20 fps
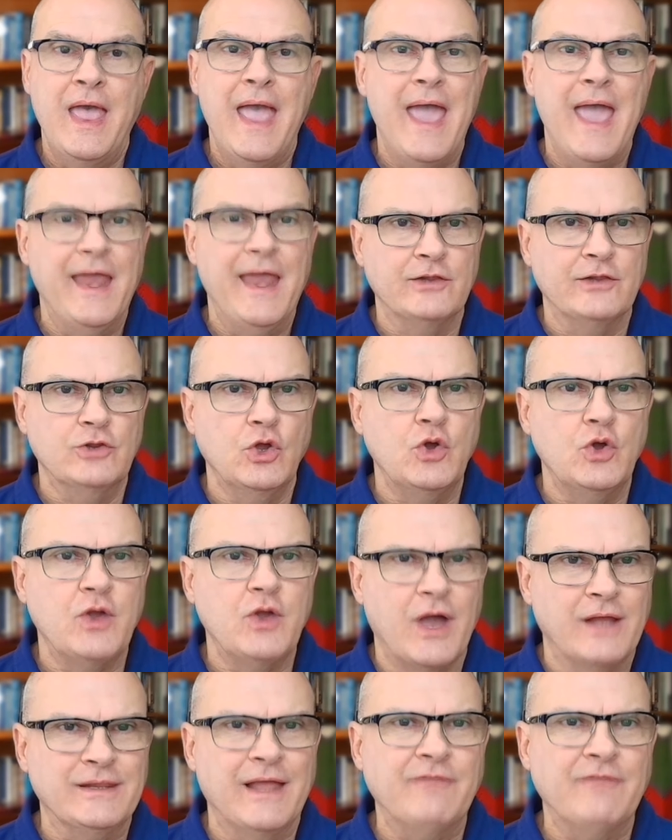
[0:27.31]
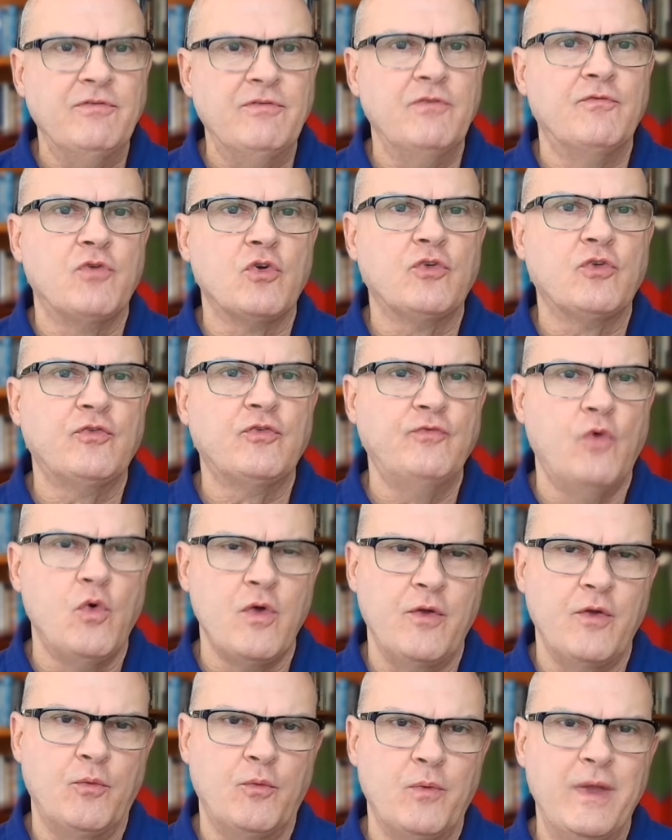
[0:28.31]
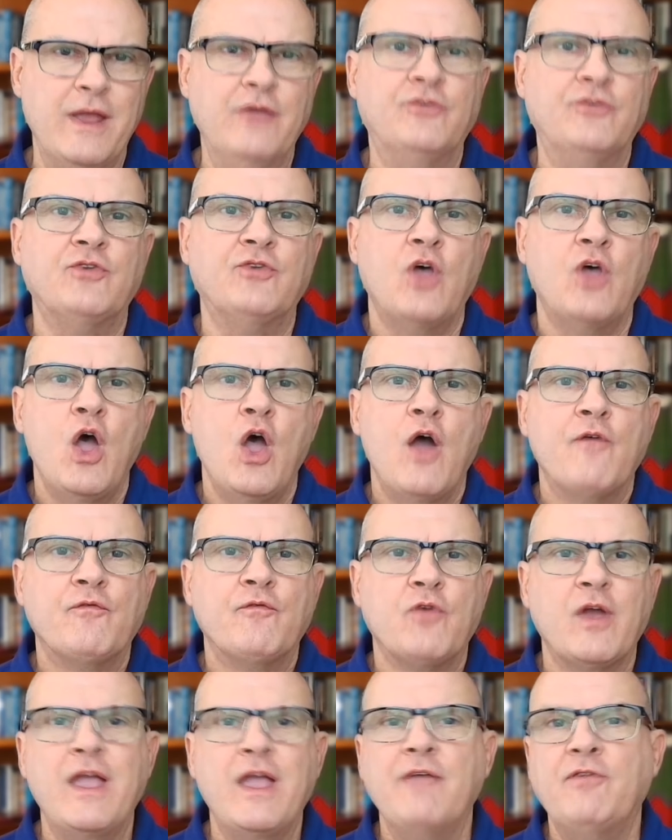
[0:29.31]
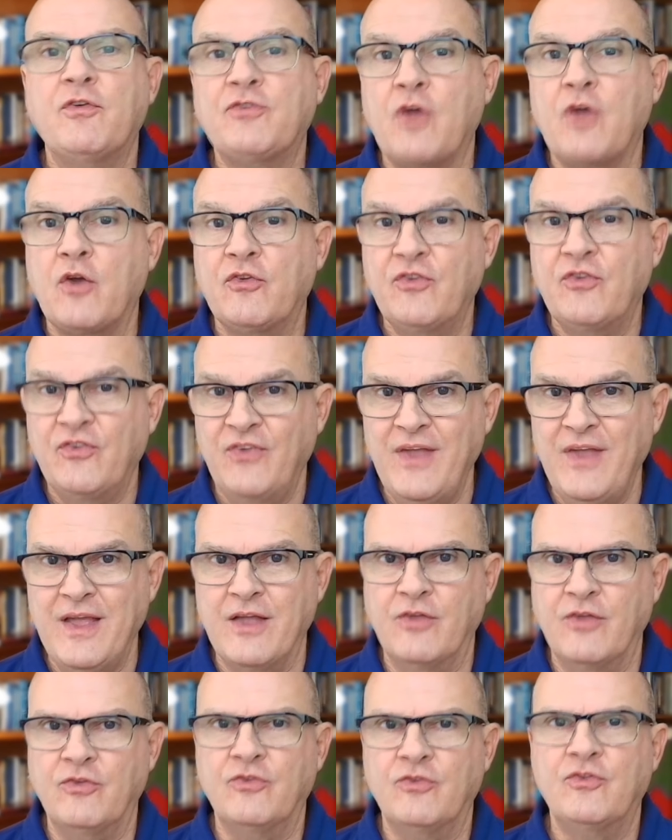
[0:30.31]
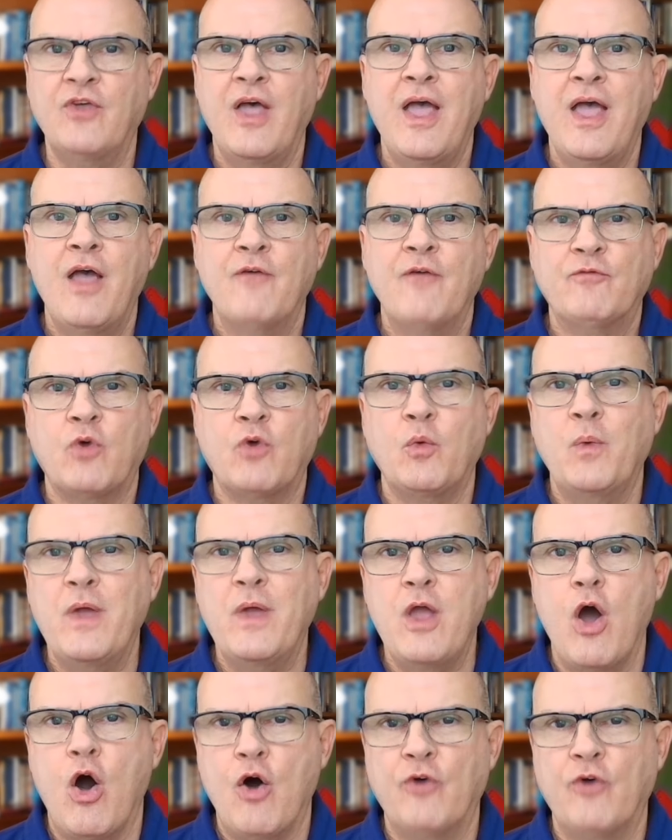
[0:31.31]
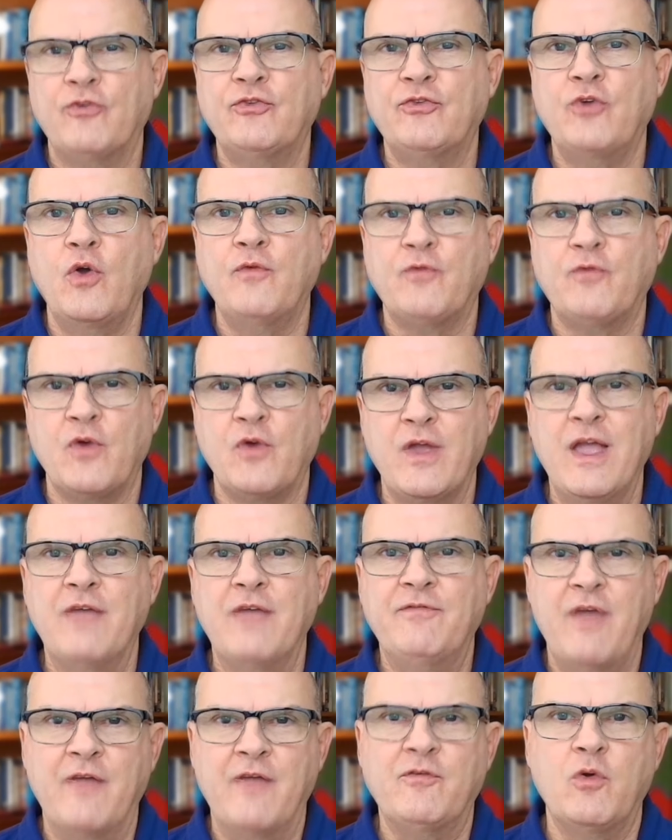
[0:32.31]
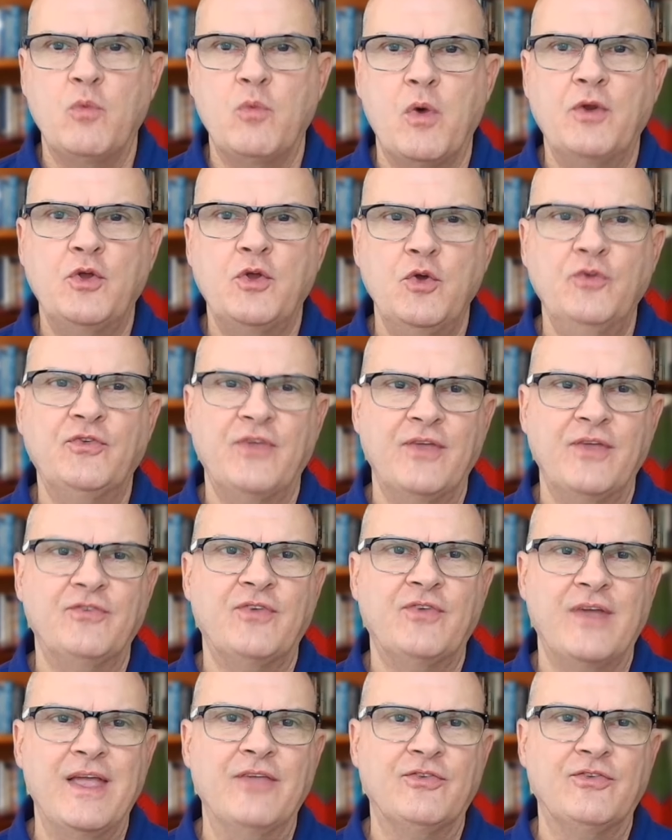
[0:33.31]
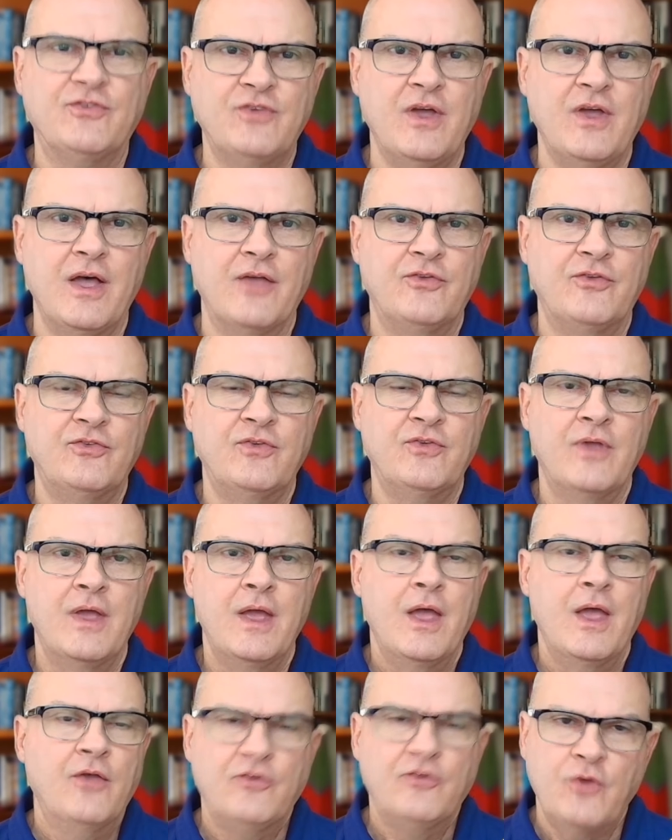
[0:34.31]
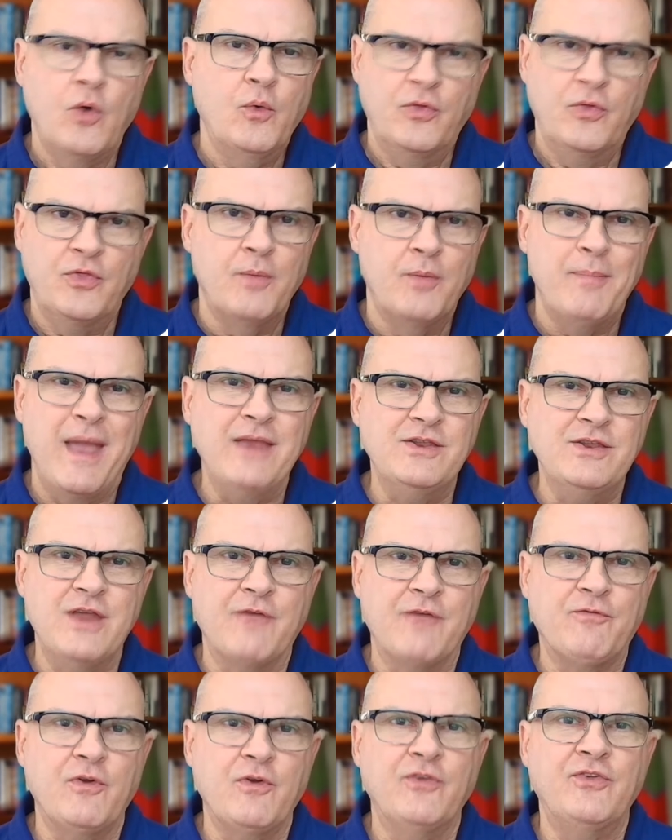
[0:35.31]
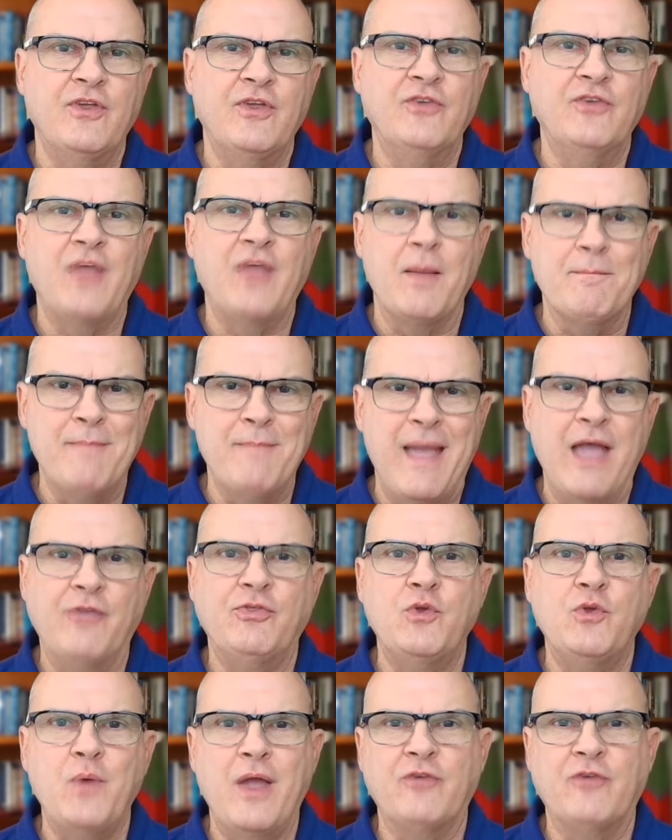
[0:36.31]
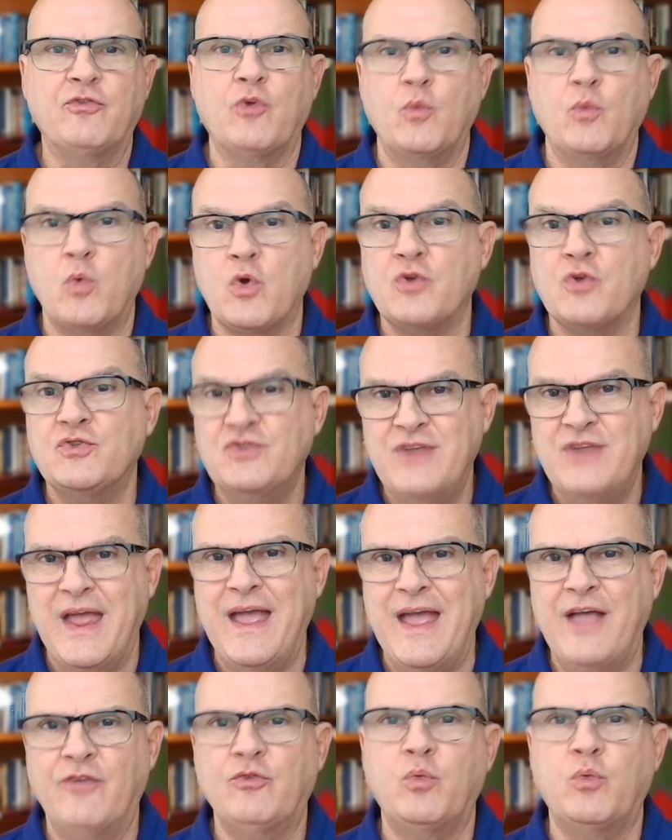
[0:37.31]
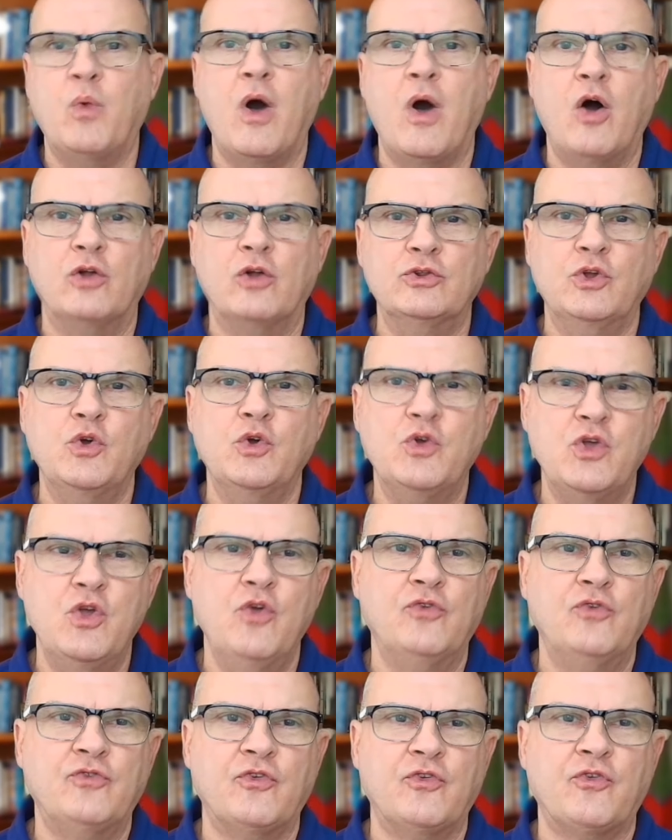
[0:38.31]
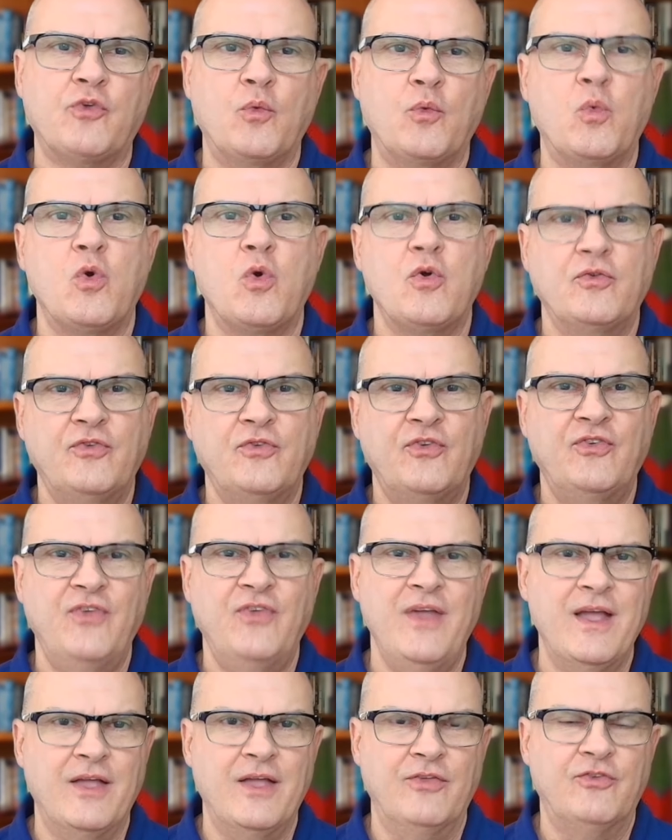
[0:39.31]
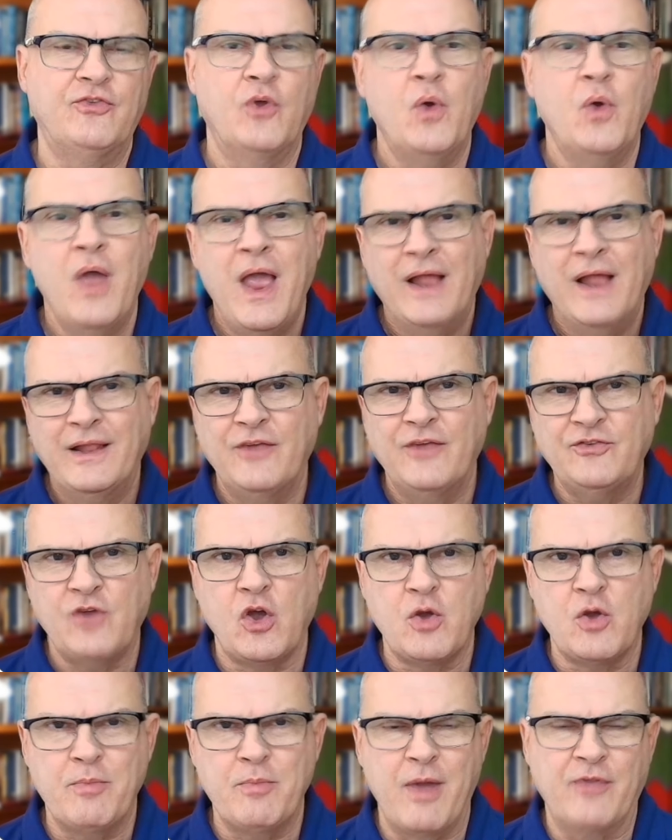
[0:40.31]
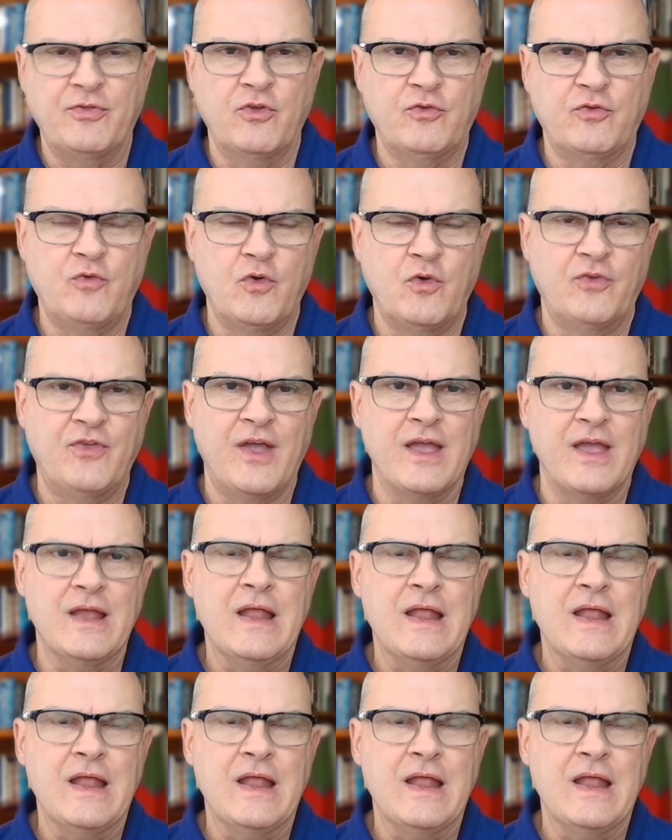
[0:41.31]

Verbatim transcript: And in Luke 11, verse 4, it reads, "Forgive us our sins, for we also forgive everyone who sins against us." So the main difference is that Matthew has the word debts while Luke uses the word sins. So let's talk about this for a second.